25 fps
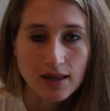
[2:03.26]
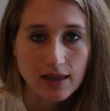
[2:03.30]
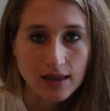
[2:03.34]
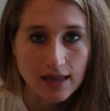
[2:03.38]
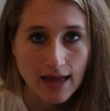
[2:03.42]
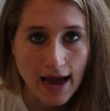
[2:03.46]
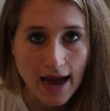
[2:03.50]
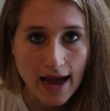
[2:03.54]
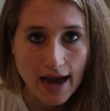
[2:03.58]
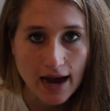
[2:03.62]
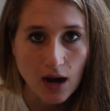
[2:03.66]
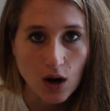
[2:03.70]

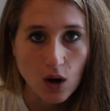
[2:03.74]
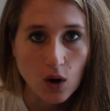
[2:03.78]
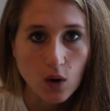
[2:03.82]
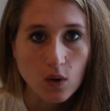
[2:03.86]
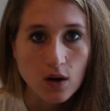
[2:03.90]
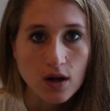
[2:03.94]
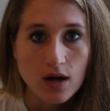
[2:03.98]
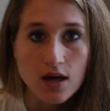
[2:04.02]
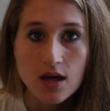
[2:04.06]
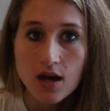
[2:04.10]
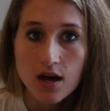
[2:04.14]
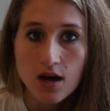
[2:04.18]

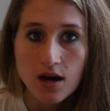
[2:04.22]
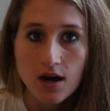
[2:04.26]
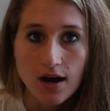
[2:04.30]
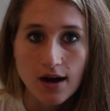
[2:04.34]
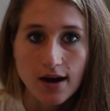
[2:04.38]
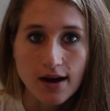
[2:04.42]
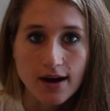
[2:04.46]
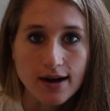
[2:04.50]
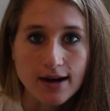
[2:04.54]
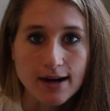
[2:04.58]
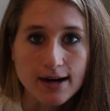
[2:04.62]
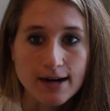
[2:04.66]
Laos,
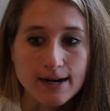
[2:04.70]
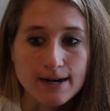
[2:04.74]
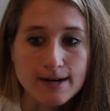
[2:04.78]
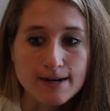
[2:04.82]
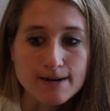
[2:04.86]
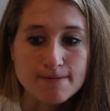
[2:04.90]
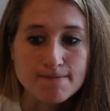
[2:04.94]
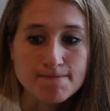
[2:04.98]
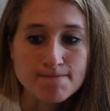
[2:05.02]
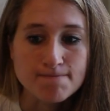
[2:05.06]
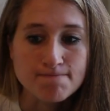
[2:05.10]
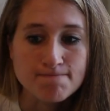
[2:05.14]

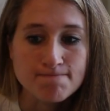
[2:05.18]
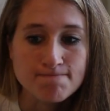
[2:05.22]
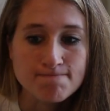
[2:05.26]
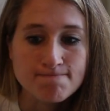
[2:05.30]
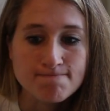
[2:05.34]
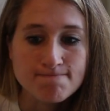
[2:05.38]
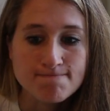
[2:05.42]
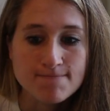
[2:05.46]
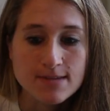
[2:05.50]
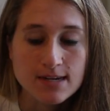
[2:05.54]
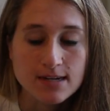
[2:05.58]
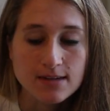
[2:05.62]
I'm
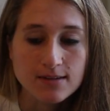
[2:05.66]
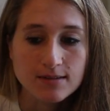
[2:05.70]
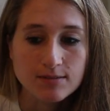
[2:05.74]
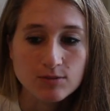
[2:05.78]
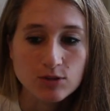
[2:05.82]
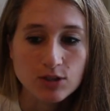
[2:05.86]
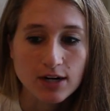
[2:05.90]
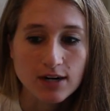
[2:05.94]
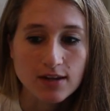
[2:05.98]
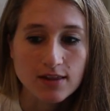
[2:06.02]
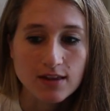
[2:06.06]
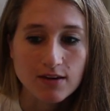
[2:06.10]

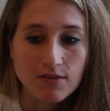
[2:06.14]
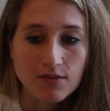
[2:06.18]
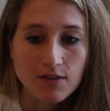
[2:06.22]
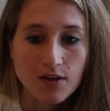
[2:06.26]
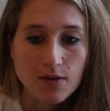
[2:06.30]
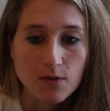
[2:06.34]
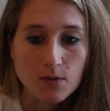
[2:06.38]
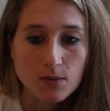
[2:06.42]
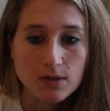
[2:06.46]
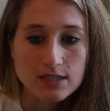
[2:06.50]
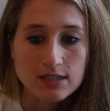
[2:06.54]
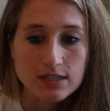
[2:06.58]
trying to think of the
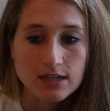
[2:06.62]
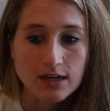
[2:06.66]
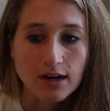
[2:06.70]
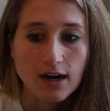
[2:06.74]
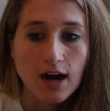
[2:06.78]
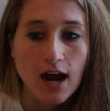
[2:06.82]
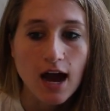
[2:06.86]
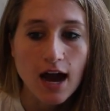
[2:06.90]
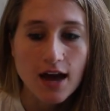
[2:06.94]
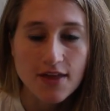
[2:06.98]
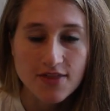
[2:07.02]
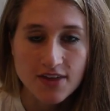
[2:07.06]
other ones here.
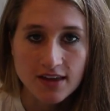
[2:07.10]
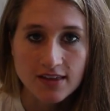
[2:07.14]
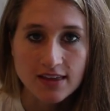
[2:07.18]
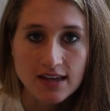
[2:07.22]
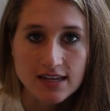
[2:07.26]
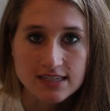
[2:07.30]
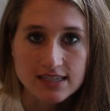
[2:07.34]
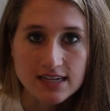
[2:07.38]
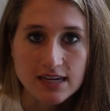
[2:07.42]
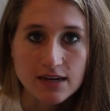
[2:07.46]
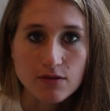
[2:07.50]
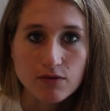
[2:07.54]
I think
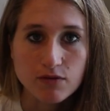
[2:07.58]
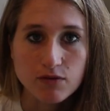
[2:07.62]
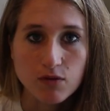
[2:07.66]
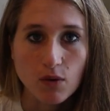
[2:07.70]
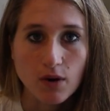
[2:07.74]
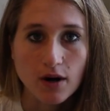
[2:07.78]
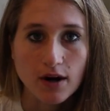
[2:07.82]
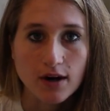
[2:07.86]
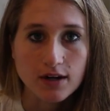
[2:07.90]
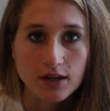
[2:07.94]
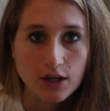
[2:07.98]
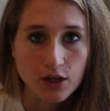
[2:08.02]
that's it
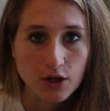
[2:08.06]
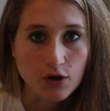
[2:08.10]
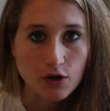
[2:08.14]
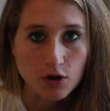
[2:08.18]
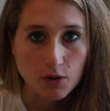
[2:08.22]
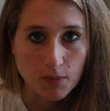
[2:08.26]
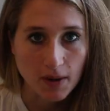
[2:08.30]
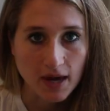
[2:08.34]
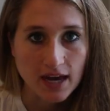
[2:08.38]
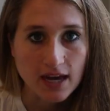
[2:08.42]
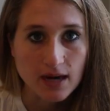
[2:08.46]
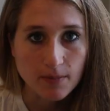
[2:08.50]
for,
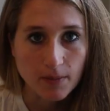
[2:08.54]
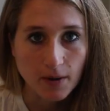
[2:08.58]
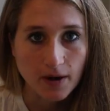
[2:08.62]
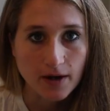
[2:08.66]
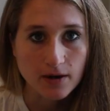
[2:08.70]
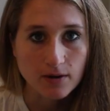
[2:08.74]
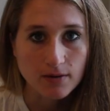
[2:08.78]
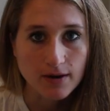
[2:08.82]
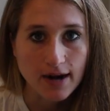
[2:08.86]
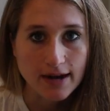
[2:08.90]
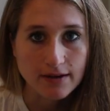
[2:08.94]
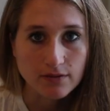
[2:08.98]
you pay upon
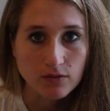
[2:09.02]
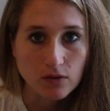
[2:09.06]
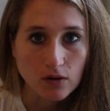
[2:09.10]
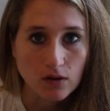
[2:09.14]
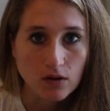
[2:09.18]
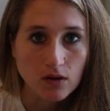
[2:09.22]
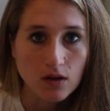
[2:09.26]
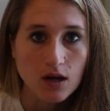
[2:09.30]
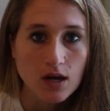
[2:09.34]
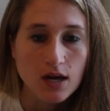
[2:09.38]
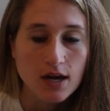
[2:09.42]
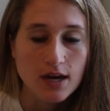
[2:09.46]

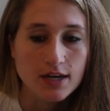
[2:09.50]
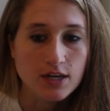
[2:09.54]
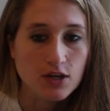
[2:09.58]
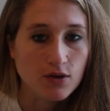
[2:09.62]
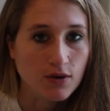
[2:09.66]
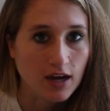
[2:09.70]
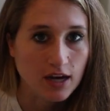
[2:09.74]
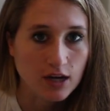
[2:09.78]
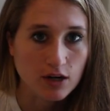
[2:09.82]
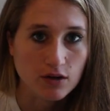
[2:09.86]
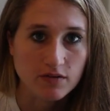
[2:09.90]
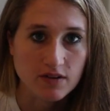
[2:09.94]
arrival, you
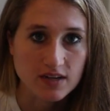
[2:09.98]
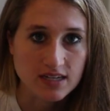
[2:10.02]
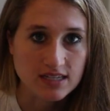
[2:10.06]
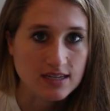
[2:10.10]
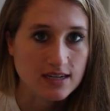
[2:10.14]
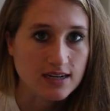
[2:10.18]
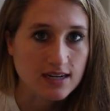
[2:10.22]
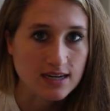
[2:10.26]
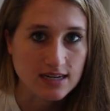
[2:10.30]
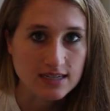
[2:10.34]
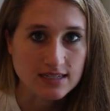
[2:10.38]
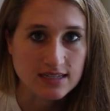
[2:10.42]
get your
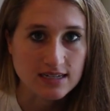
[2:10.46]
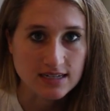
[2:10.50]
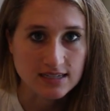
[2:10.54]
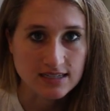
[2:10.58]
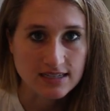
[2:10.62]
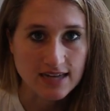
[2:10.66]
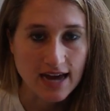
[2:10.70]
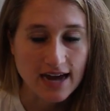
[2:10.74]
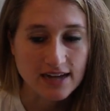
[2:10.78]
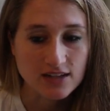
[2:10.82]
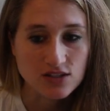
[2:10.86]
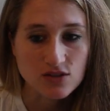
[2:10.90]
visa, easy as
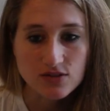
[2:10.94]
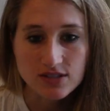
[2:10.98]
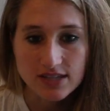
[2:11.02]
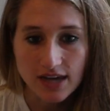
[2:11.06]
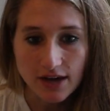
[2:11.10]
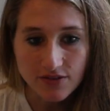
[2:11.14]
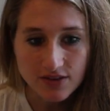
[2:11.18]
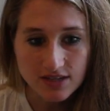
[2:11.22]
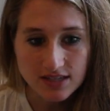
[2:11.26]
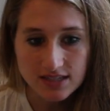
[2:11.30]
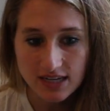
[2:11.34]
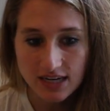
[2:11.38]
that. So
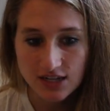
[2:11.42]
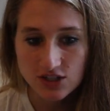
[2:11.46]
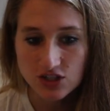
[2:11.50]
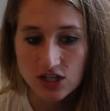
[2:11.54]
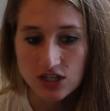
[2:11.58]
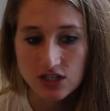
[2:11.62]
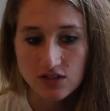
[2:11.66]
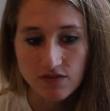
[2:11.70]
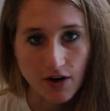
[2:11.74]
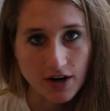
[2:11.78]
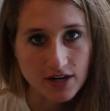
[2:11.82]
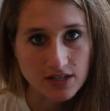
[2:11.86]
Southeast Asia,
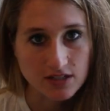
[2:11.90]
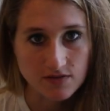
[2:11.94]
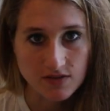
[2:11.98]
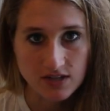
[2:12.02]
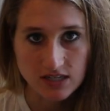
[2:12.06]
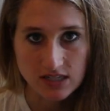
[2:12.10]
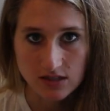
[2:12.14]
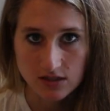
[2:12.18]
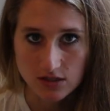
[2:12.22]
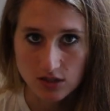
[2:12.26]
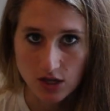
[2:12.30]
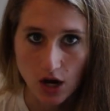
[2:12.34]
as far as
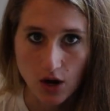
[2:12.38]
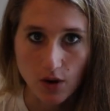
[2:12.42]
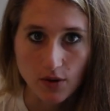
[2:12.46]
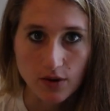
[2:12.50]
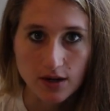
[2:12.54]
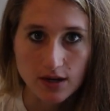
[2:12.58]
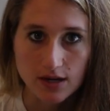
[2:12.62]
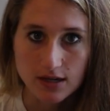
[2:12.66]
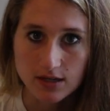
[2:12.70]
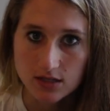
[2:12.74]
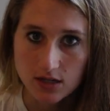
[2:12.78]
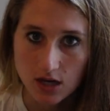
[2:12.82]
visas go,
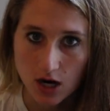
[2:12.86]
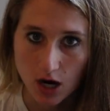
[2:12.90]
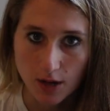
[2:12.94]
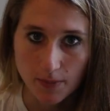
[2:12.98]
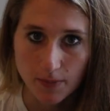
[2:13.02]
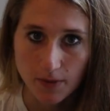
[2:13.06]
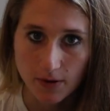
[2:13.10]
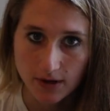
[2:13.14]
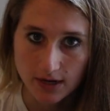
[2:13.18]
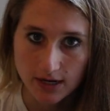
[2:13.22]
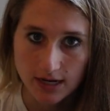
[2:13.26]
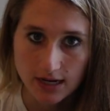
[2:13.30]
are
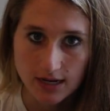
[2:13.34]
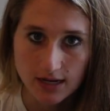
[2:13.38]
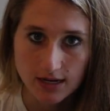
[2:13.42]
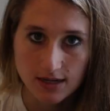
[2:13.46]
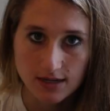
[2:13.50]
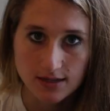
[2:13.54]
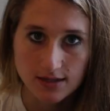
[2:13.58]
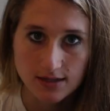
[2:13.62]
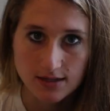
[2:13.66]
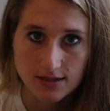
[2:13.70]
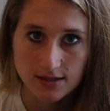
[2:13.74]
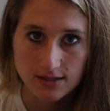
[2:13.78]

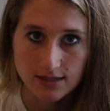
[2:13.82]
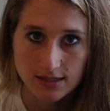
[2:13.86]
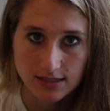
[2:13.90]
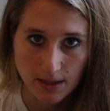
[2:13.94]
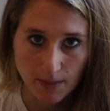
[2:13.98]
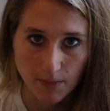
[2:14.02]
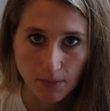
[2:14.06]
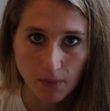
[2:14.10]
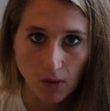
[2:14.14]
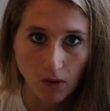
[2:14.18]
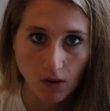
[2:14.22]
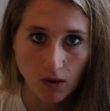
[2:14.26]
pretty
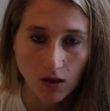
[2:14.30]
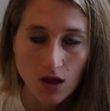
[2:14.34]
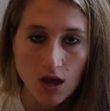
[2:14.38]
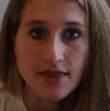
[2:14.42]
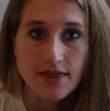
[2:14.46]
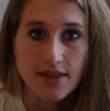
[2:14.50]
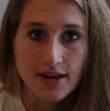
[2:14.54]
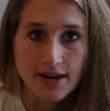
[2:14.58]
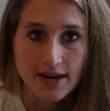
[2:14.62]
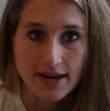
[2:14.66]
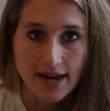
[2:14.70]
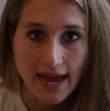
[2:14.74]
simple.
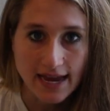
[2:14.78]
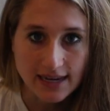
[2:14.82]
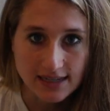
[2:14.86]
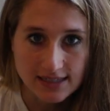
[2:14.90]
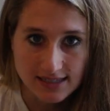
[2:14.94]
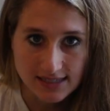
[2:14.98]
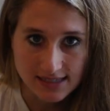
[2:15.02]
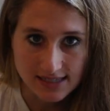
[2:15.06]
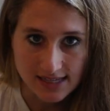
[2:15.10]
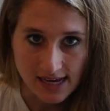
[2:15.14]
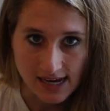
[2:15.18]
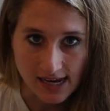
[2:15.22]
The
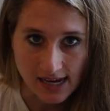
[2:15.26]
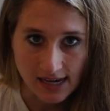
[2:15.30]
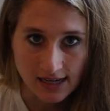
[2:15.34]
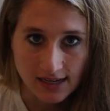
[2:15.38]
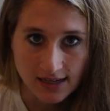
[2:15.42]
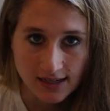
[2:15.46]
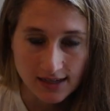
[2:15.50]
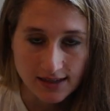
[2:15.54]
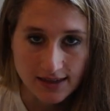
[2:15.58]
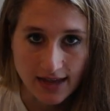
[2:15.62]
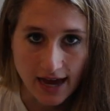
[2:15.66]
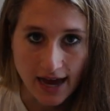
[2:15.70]
next
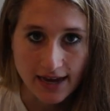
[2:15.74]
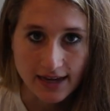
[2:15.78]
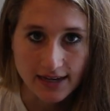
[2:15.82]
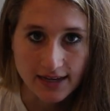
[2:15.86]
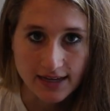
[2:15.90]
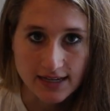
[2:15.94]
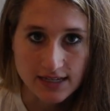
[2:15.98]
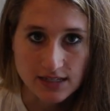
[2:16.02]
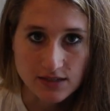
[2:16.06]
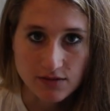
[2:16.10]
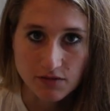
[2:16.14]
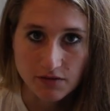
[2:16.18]
thing
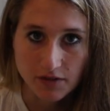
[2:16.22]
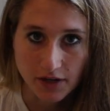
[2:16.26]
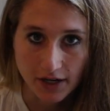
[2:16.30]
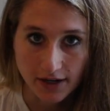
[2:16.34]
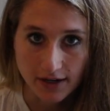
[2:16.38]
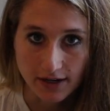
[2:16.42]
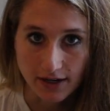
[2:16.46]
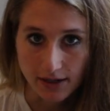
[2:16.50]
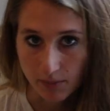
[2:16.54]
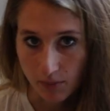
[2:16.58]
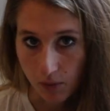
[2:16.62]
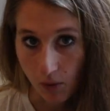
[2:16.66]
that is
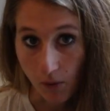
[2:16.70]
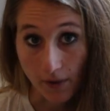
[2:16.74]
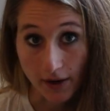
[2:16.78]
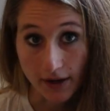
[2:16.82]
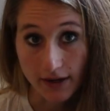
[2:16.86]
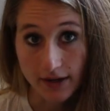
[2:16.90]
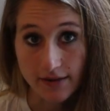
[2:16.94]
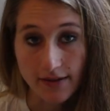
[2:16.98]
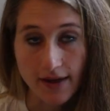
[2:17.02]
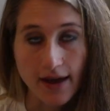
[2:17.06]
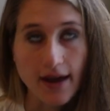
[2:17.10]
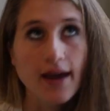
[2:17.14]
very
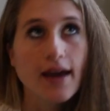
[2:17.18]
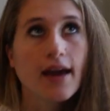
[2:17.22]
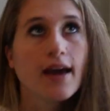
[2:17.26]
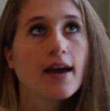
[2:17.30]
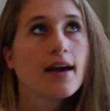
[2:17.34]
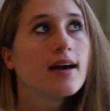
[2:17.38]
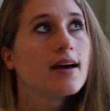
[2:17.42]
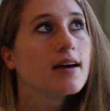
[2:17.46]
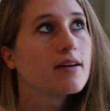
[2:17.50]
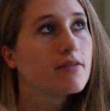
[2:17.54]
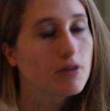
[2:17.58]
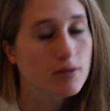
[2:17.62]
important that
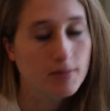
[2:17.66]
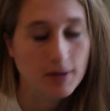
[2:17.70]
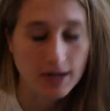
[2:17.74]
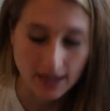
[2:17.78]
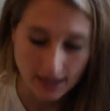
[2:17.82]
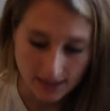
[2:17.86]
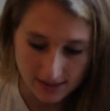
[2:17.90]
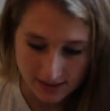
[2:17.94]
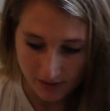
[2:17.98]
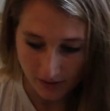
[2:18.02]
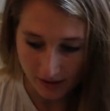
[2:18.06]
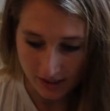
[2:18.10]
everybody
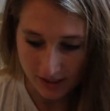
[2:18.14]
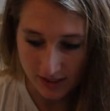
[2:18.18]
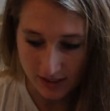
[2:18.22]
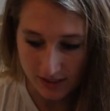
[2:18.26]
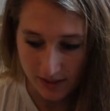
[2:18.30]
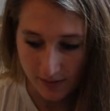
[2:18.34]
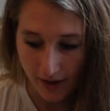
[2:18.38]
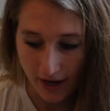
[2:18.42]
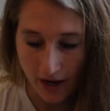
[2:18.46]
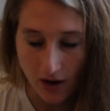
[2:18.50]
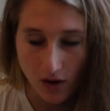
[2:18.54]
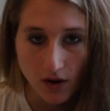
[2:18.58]
asks questions
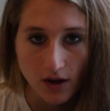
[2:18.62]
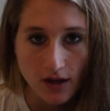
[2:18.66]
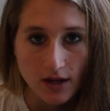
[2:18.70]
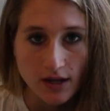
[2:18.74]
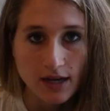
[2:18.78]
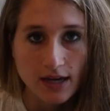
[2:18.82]
about